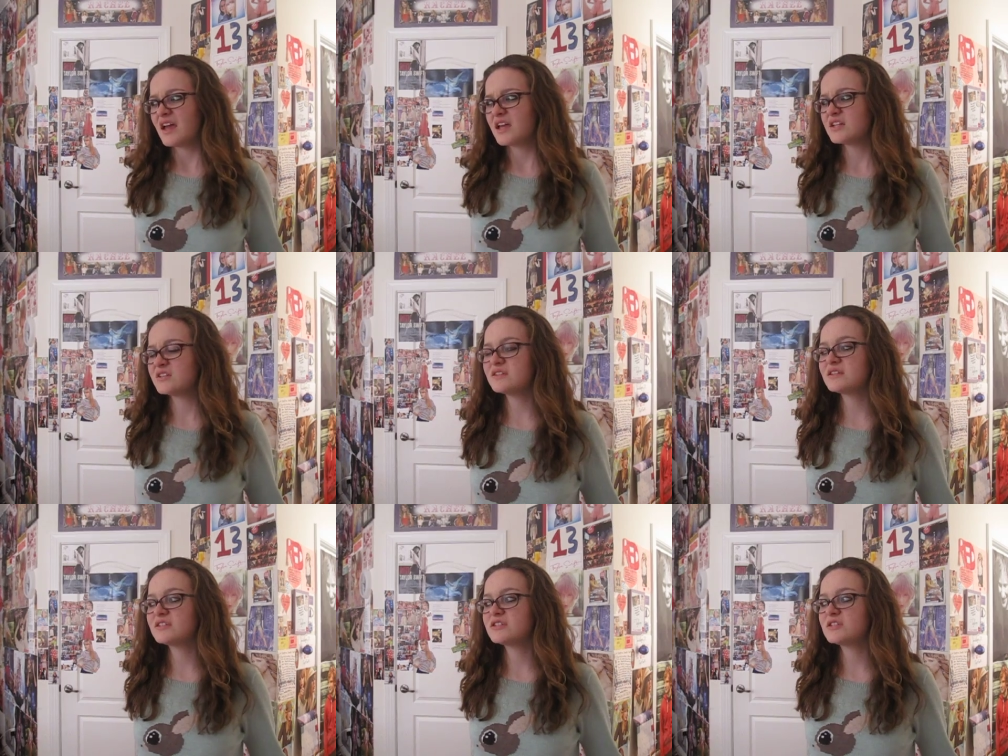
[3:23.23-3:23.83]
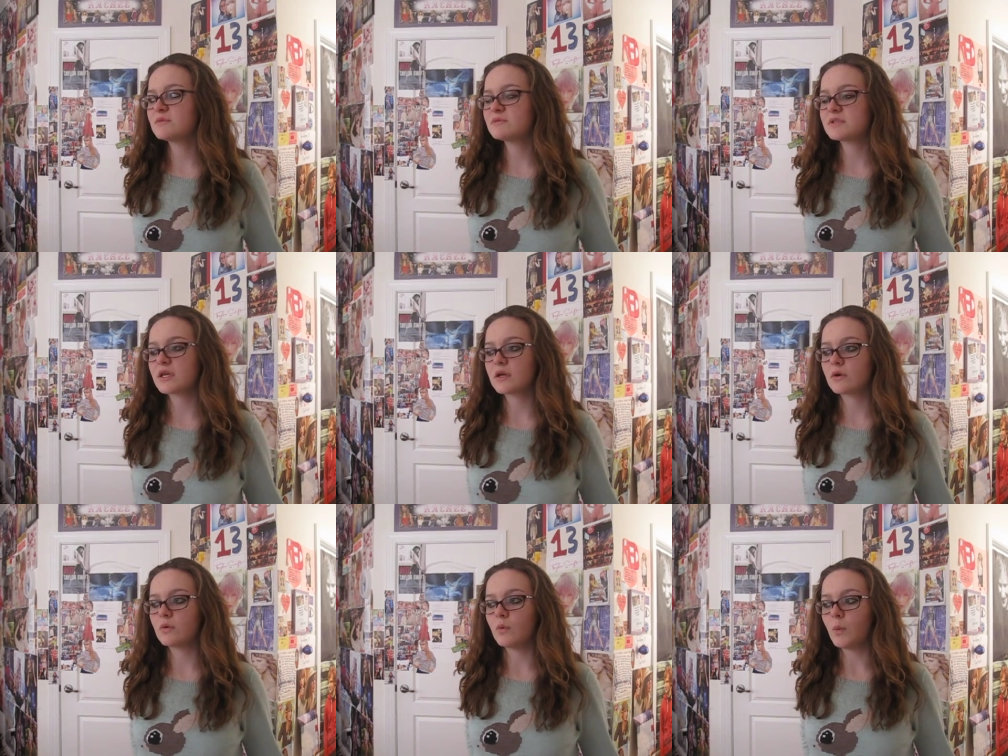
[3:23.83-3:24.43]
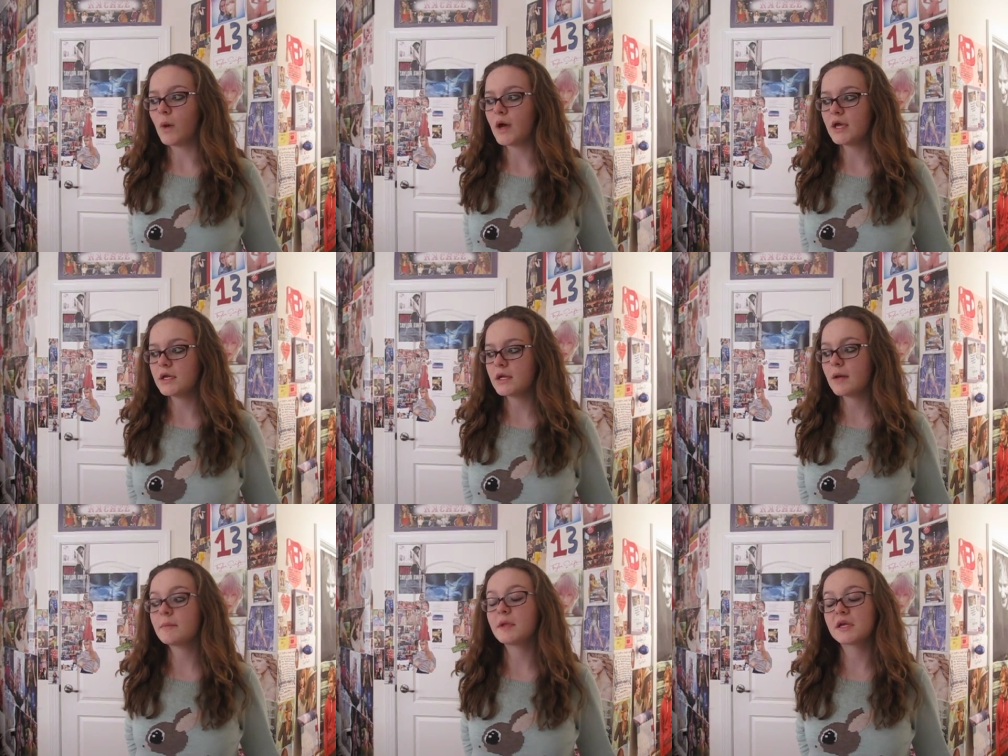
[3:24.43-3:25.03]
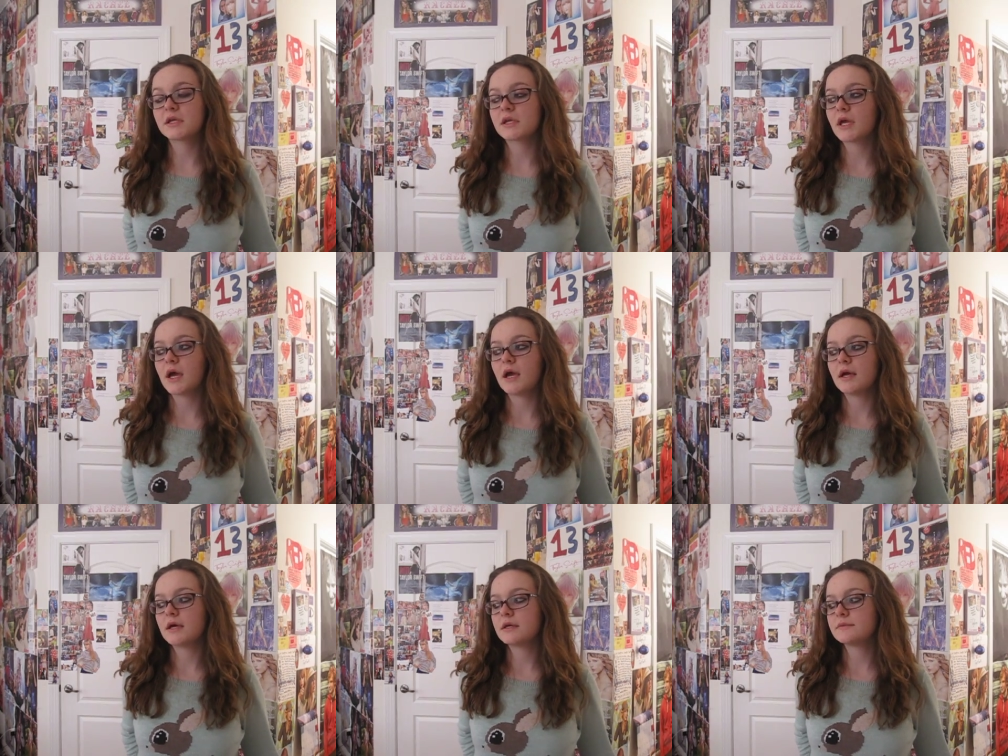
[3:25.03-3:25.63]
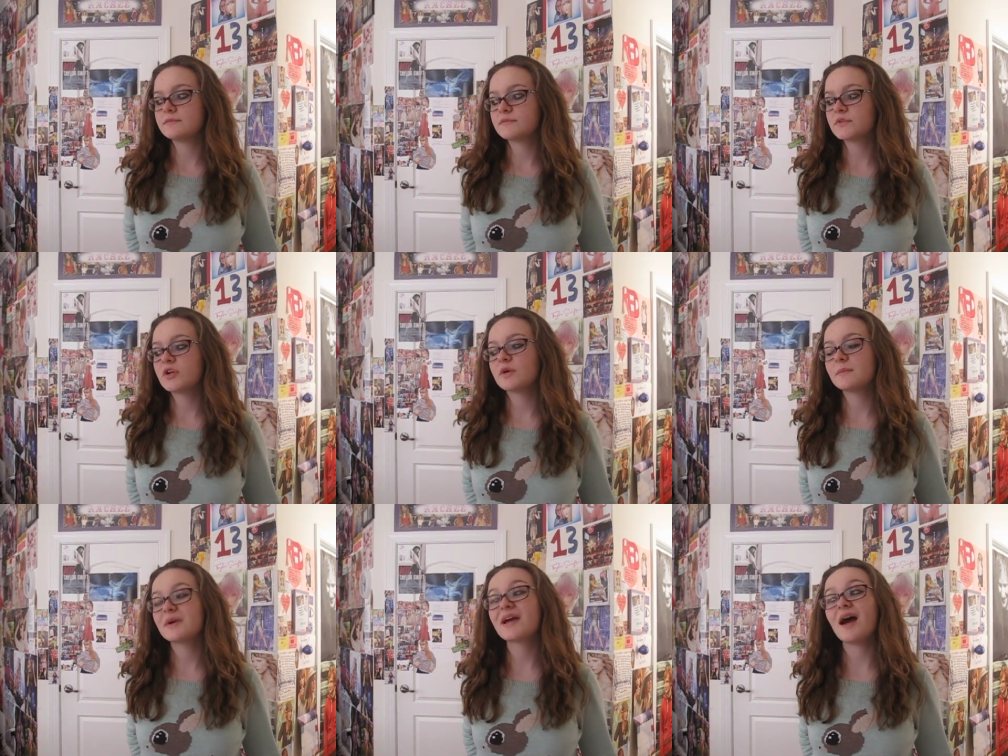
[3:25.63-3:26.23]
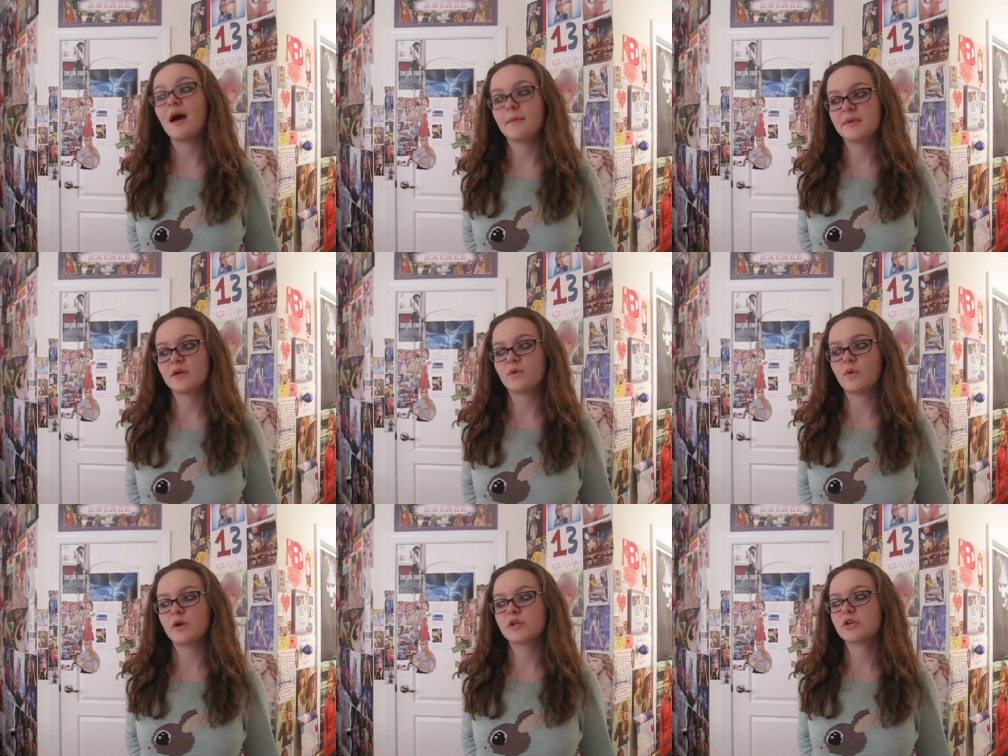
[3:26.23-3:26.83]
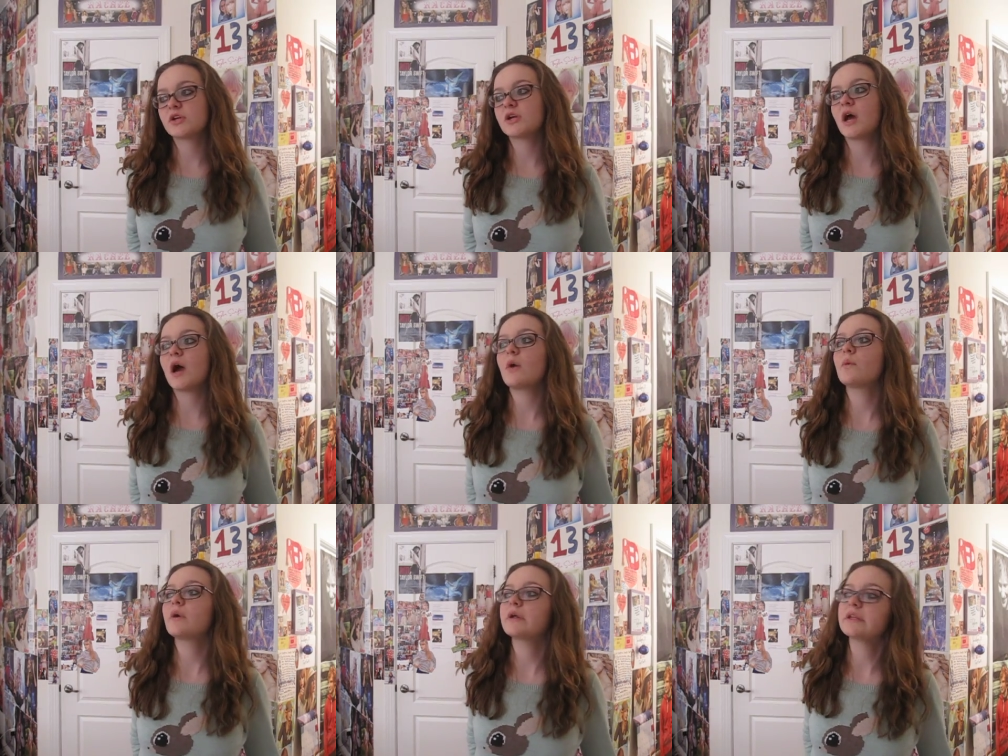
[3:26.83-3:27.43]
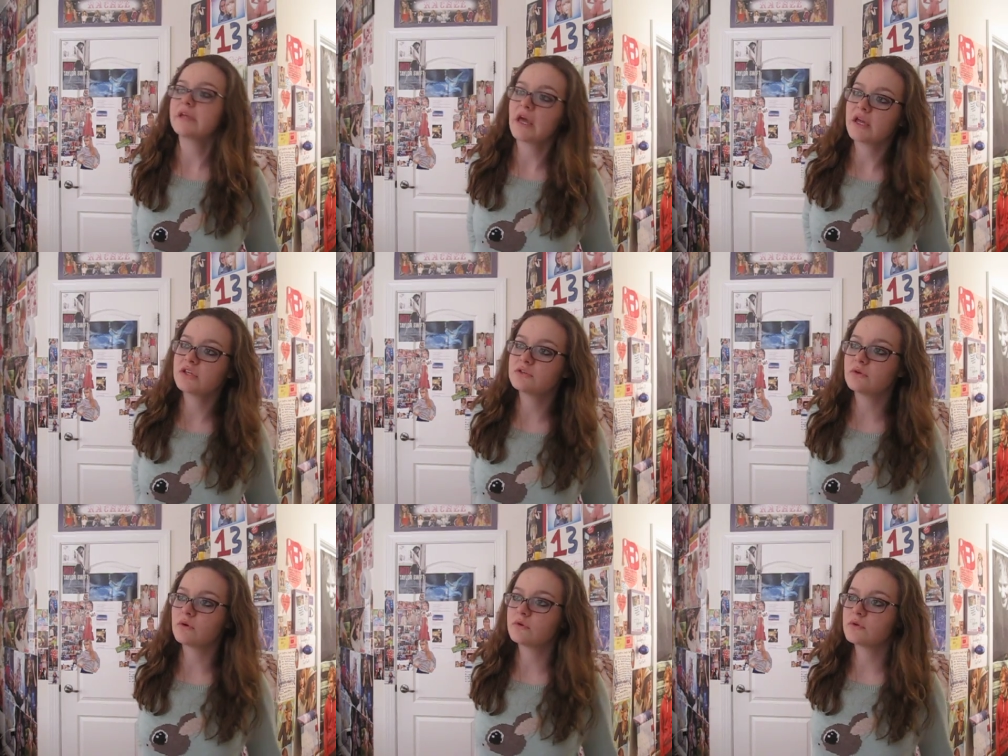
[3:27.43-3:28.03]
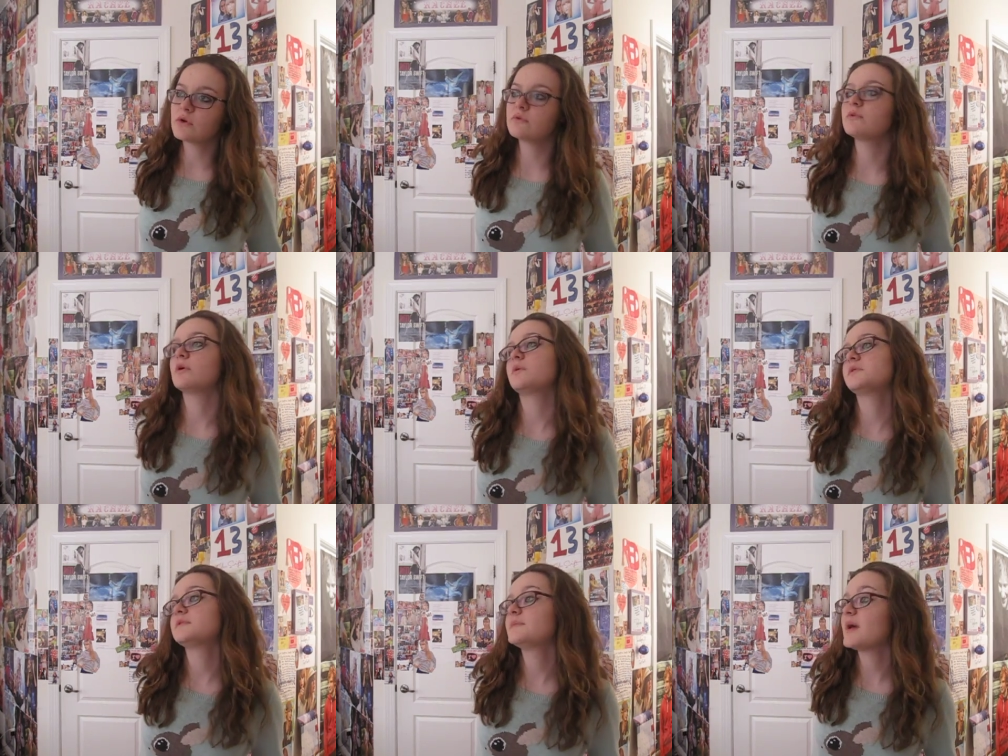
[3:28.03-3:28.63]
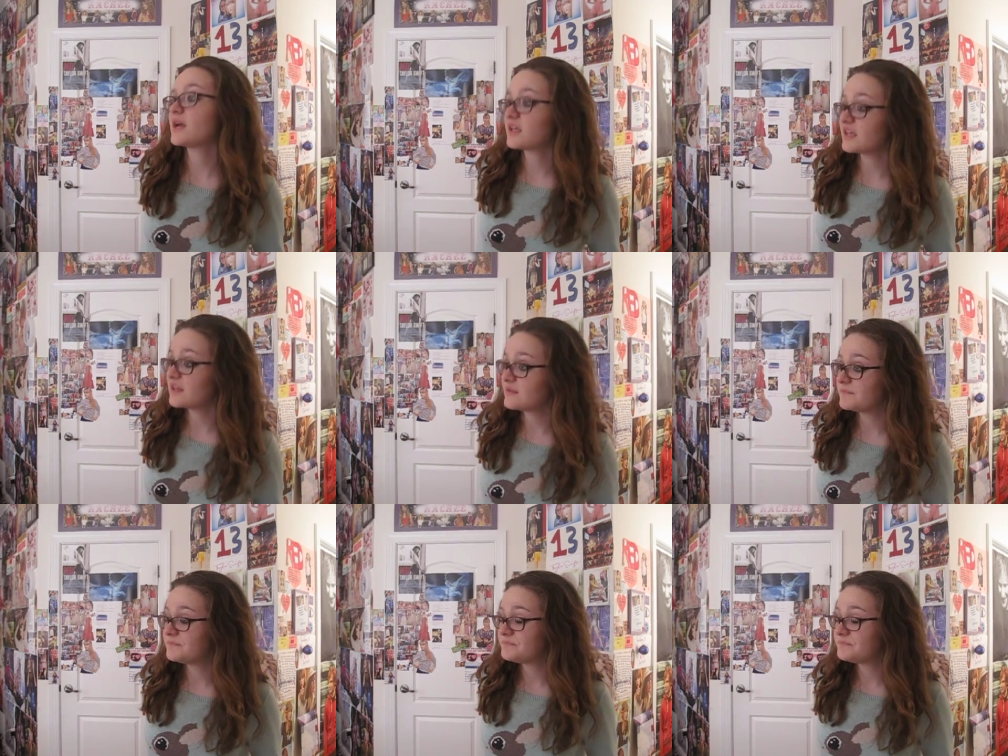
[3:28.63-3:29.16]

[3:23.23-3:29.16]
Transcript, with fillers: And she was like, what? I'm like, yeah, you're becoming one. You're not one yet. You don't know, no, it's Becky.